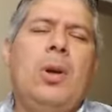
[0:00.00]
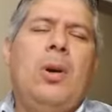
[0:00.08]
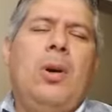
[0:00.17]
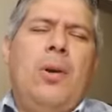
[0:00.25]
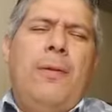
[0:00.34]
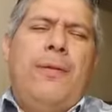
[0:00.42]

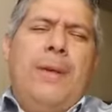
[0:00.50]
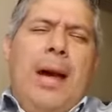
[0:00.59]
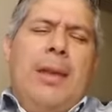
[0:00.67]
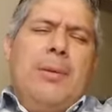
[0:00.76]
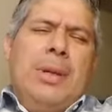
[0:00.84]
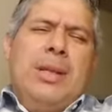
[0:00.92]
Oh,
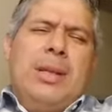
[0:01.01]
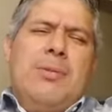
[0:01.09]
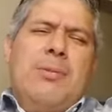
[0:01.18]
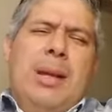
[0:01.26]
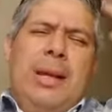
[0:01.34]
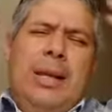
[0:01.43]
Father, we just
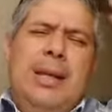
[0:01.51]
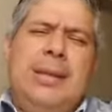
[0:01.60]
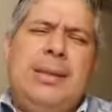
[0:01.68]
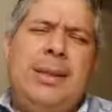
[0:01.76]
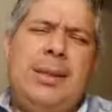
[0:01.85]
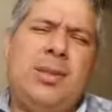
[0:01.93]
release
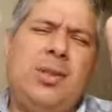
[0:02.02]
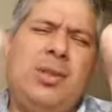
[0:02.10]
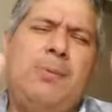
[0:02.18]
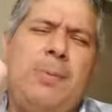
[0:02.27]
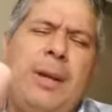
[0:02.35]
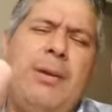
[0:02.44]
the
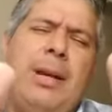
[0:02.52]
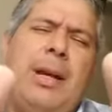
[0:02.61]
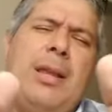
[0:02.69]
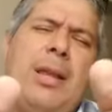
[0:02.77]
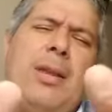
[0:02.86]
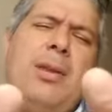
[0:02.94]
Spirit
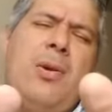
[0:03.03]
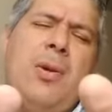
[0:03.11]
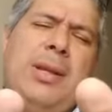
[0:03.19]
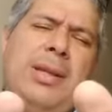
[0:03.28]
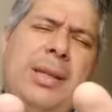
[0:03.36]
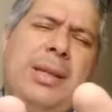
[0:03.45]
and an
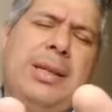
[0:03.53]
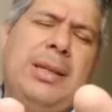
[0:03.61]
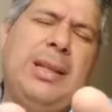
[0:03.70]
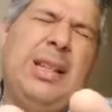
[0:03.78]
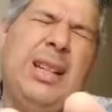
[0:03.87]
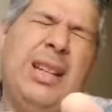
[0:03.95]

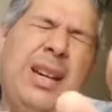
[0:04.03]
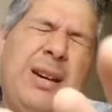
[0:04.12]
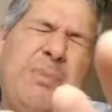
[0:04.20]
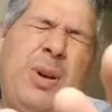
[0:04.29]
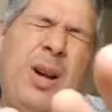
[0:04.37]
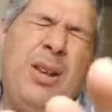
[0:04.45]
anointing
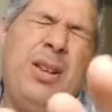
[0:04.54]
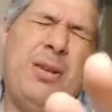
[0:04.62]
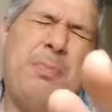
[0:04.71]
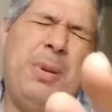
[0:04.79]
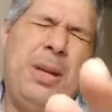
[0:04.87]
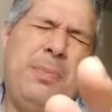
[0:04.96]
upon
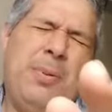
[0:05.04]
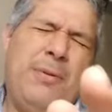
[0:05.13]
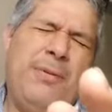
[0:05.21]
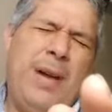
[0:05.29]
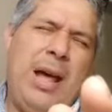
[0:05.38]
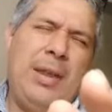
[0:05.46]
your people,
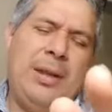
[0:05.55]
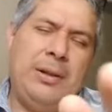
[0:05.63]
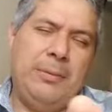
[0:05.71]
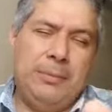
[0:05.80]
Father.